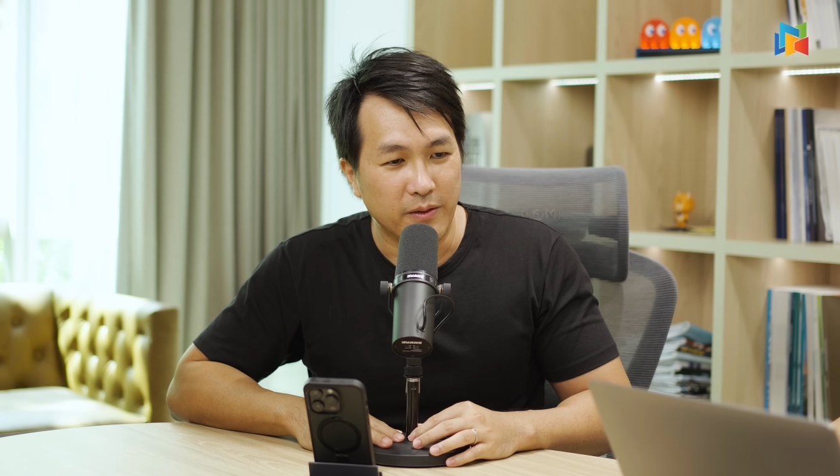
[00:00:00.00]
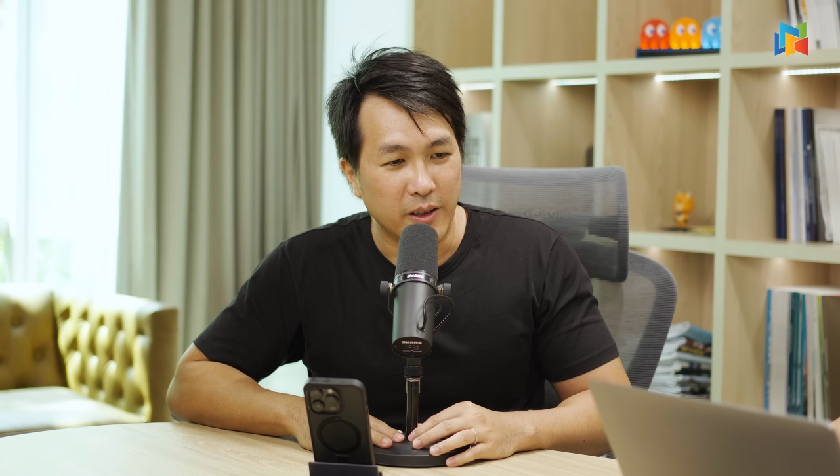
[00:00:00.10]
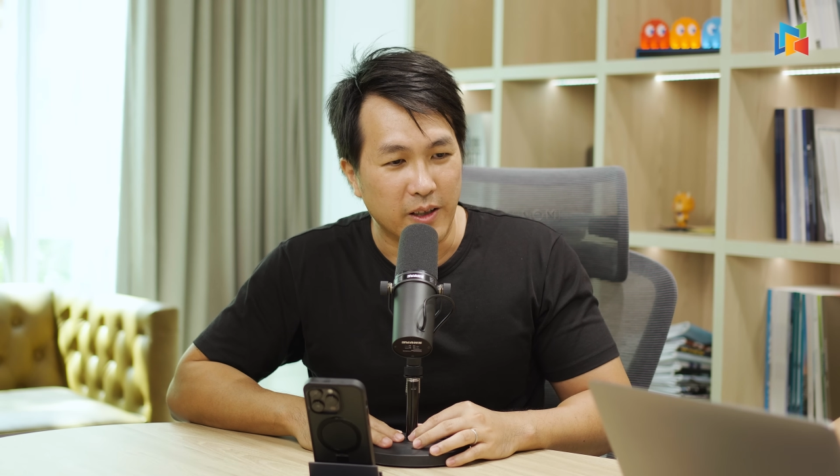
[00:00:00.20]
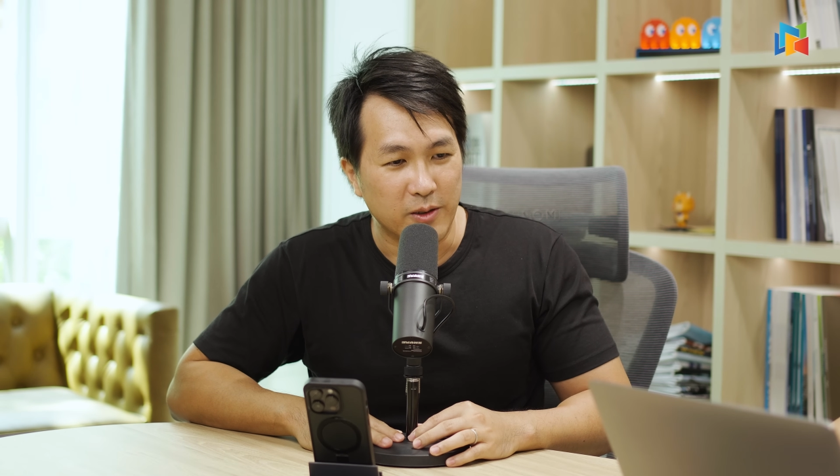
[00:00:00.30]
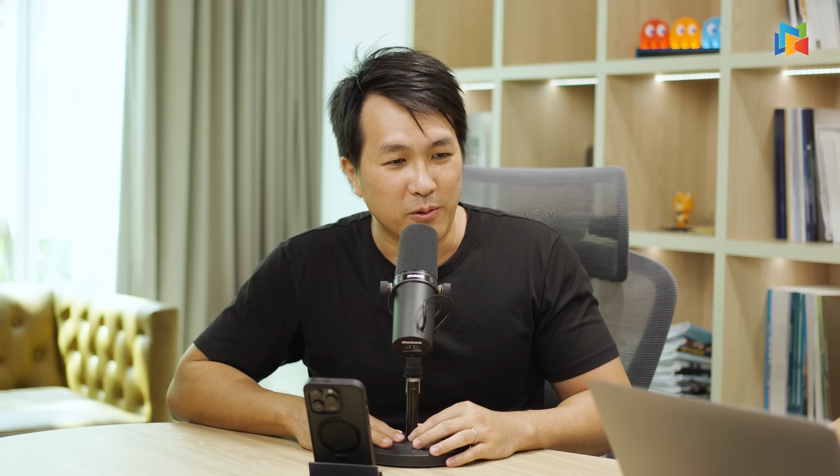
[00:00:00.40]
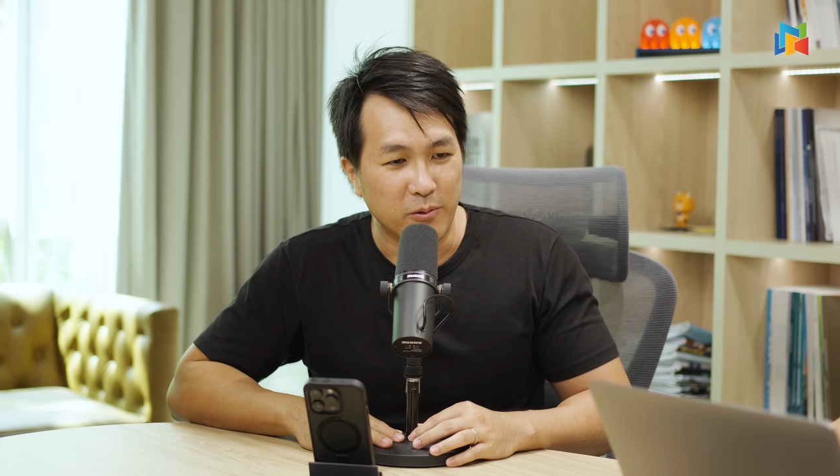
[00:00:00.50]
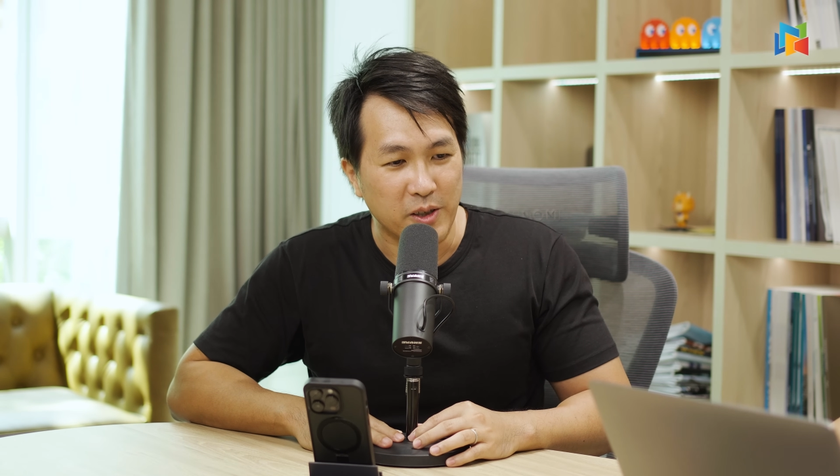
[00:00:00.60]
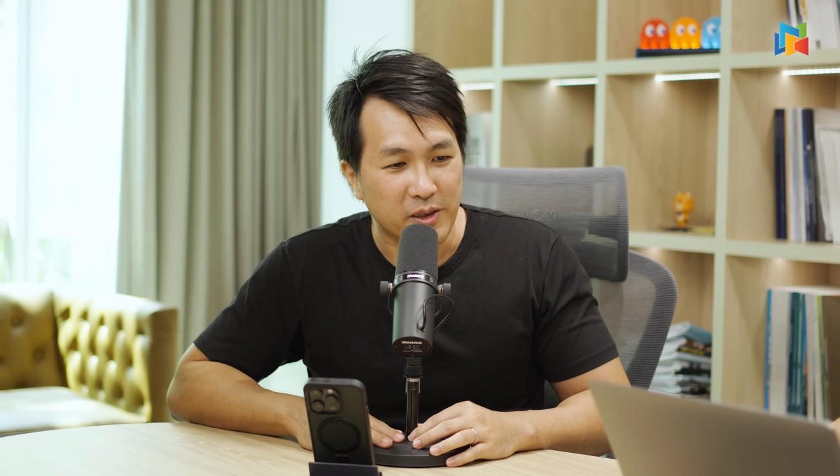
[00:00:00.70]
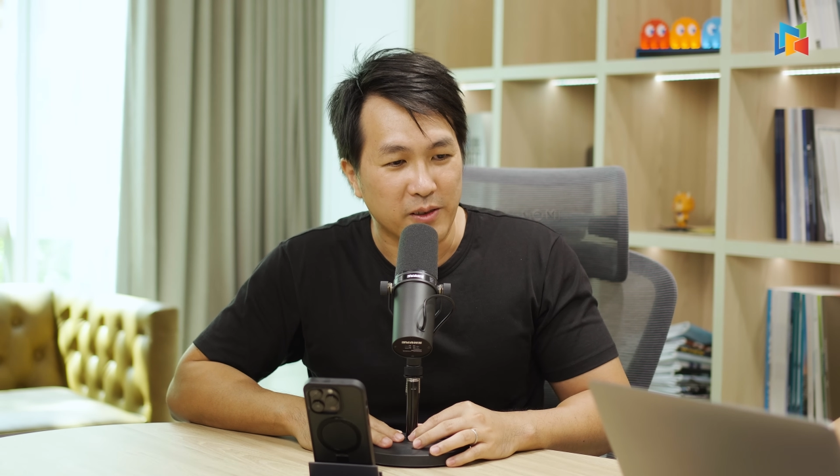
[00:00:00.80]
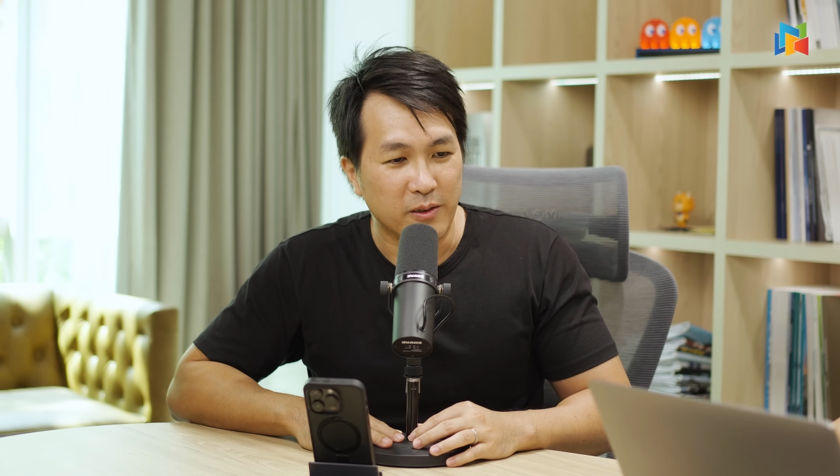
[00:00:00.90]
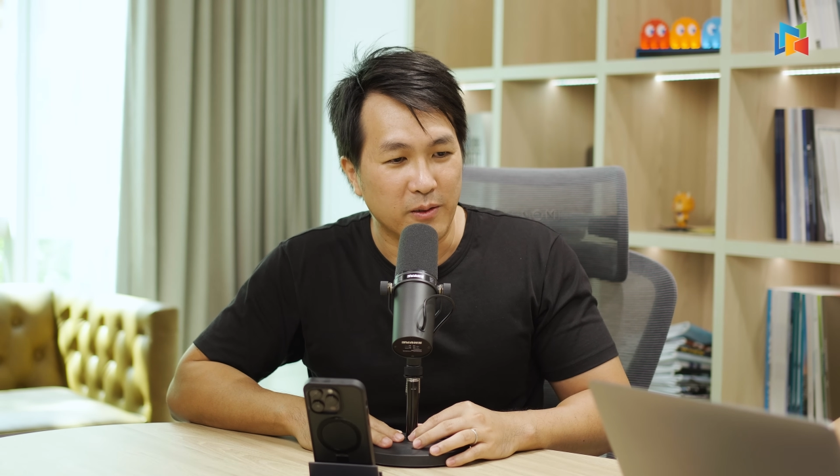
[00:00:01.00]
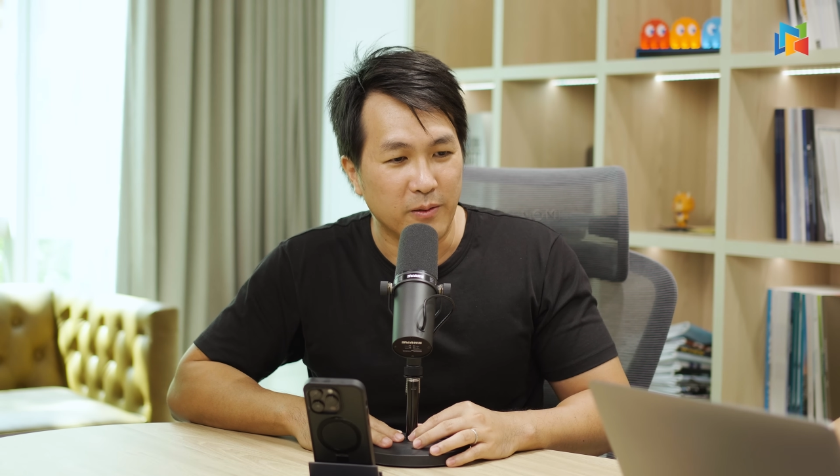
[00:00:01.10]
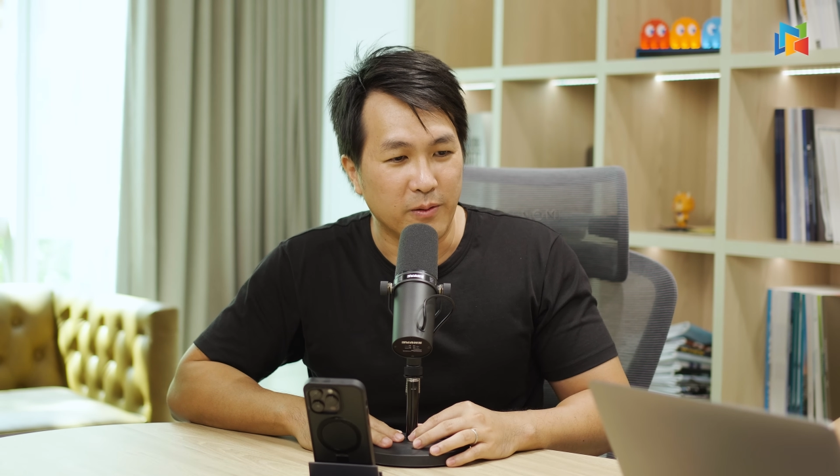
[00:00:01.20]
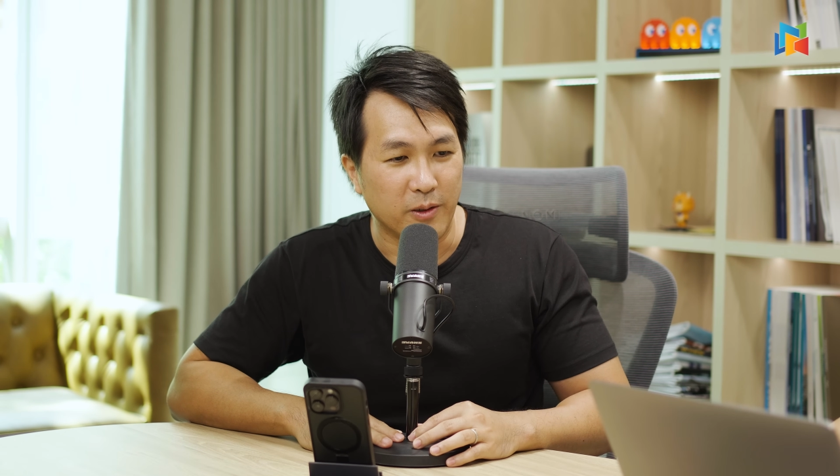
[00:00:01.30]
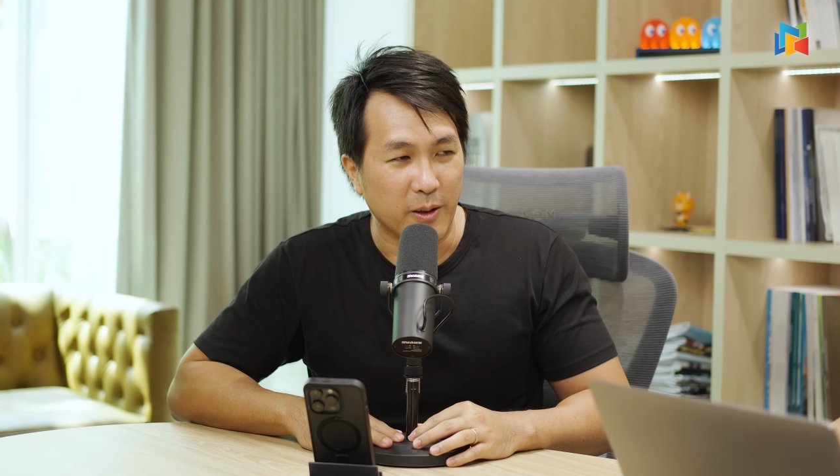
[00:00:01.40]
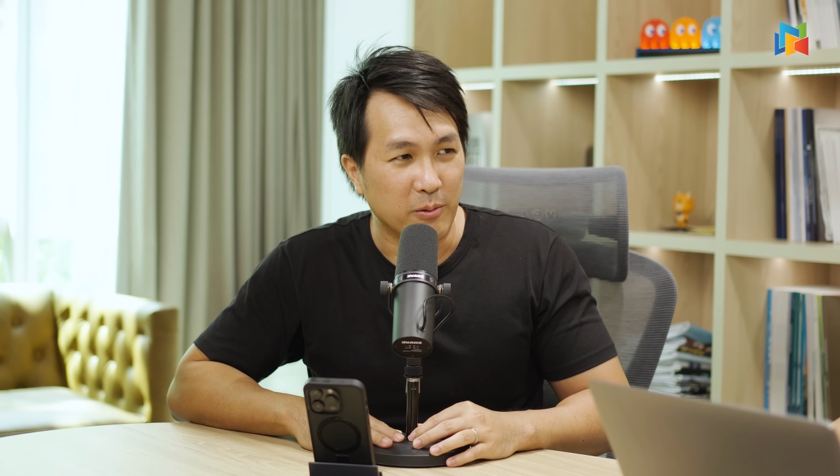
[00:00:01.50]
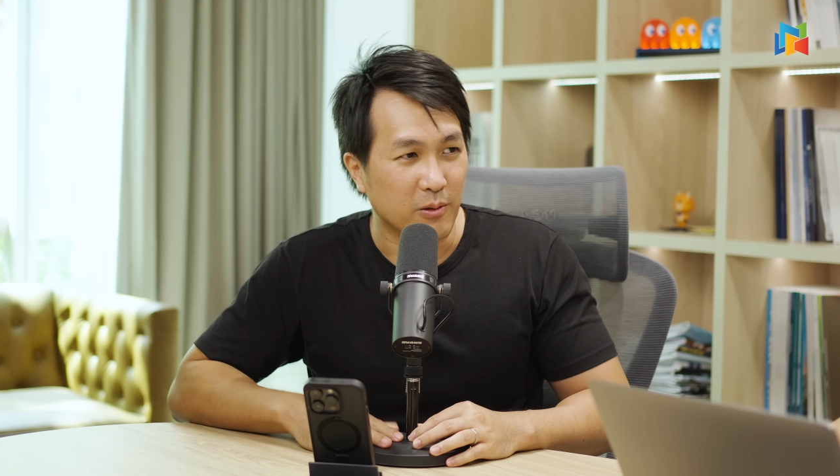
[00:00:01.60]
there's no reason for them